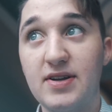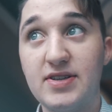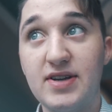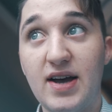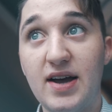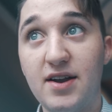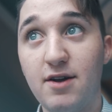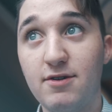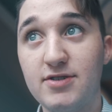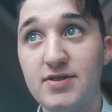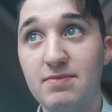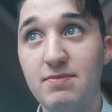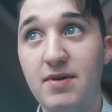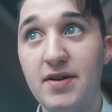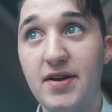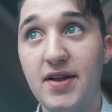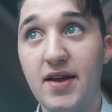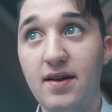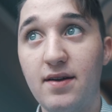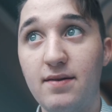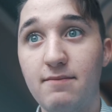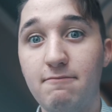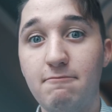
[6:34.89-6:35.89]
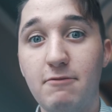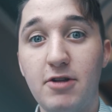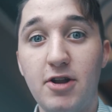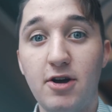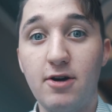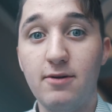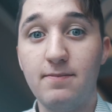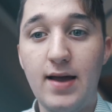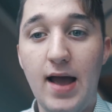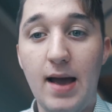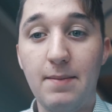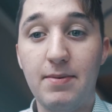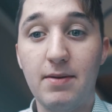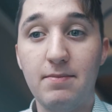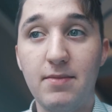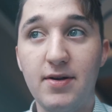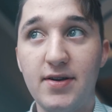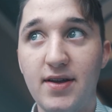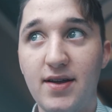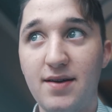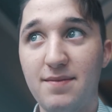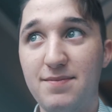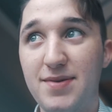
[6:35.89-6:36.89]
I know it's a Monday, happy
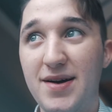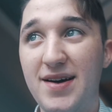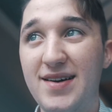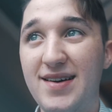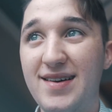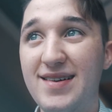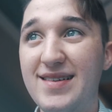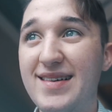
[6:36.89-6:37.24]
Monday, but